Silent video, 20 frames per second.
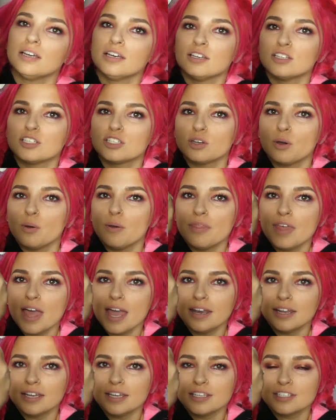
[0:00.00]
So
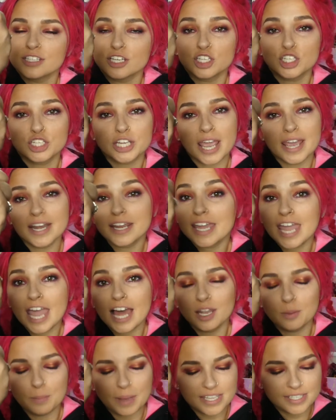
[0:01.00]
that is shade
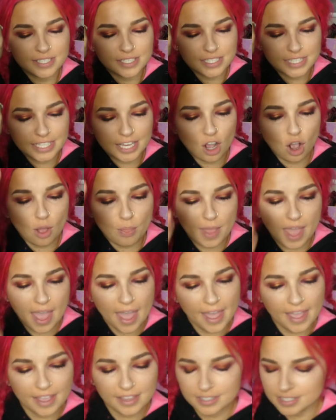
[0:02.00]
Calabasas there on the
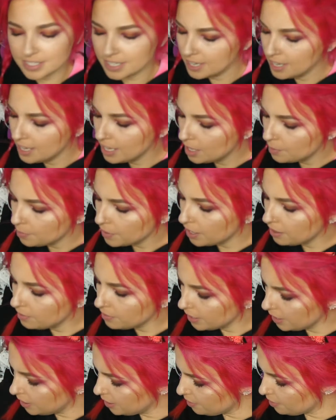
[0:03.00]
hand. And
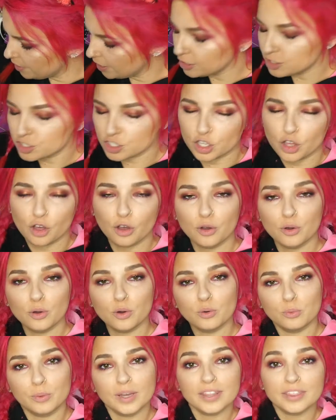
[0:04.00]
then let's
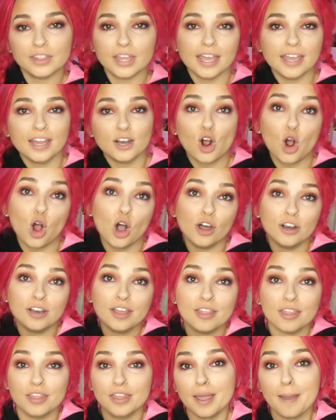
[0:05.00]
go with it on
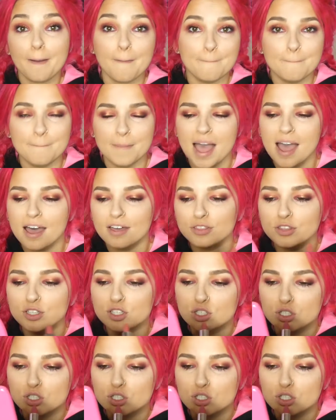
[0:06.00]
the mouth.